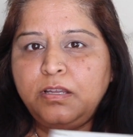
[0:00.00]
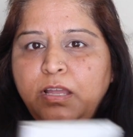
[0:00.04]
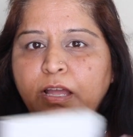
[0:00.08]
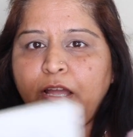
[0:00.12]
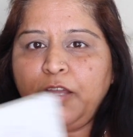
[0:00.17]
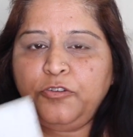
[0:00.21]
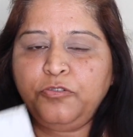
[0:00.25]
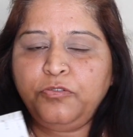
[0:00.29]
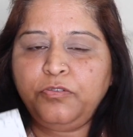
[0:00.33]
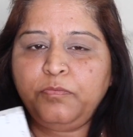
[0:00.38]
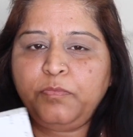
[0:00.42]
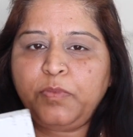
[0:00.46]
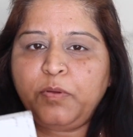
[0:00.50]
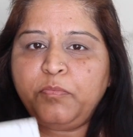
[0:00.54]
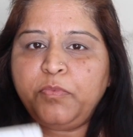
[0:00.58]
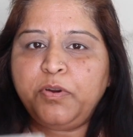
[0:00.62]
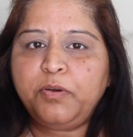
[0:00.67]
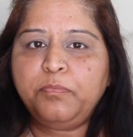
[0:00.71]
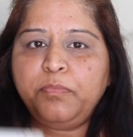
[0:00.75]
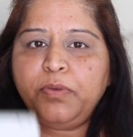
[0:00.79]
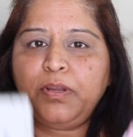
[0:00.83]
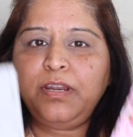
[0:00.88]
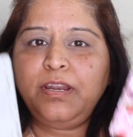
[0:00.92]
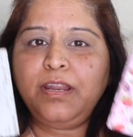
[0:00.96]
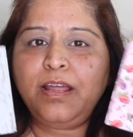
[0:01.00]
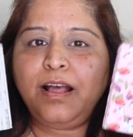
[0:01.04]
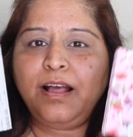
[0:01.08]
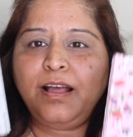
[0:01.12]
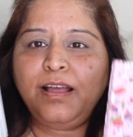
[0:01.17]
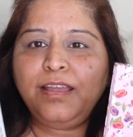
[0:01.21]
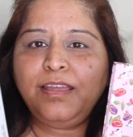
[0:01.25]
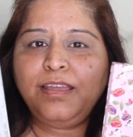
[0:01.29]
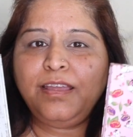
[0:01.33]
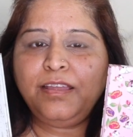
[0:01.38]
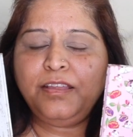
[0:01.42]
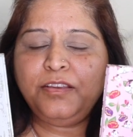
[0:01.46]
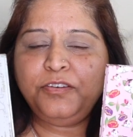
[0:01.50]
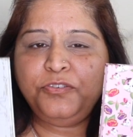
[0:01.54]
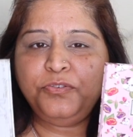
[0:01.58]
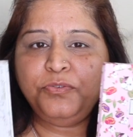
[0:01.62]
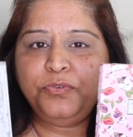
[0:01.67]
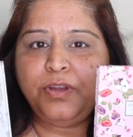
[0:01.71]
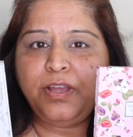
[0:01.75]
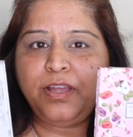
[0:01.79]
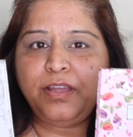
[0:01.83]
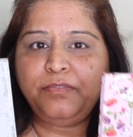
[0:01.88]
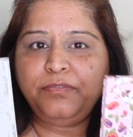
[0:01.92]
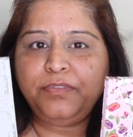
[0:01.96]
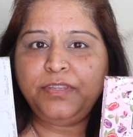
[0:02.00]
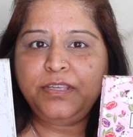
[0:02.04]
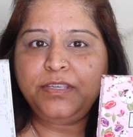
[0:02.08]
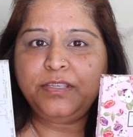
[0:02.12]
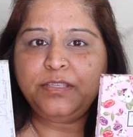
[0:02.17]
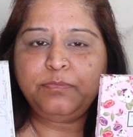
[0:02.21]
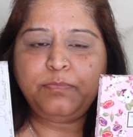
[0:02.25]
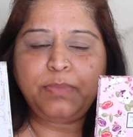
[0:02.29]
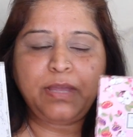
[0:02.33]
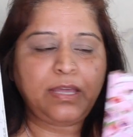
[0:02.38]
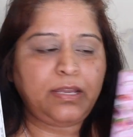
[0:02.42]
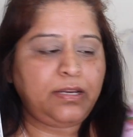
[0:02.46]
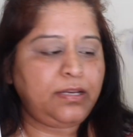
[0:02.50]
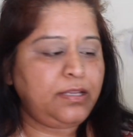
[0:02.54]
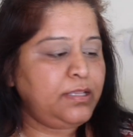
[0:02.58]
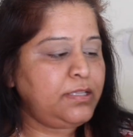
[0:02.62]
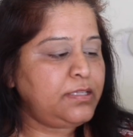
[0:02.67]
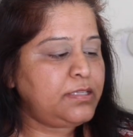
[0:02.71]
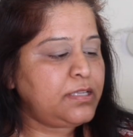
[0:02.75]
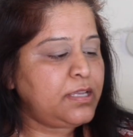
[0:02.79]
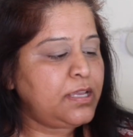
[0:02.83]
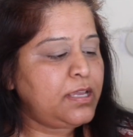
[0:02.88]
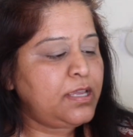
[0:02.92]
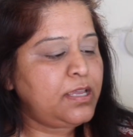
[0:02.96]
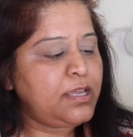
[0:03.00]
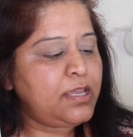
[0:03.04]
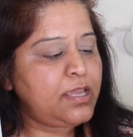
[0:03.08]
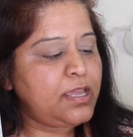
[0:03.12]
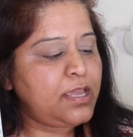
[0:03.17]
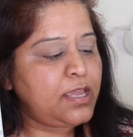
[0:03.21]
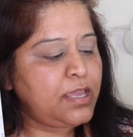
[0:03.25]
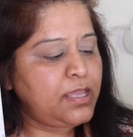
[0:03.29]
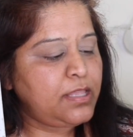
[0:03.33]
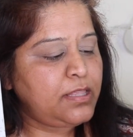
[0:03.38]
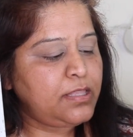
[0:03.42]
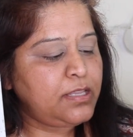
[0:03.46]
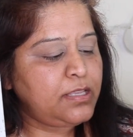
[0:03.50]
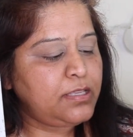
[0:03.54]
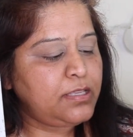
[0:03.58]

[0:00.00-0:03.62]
I don't remember, but I do have these palettes. And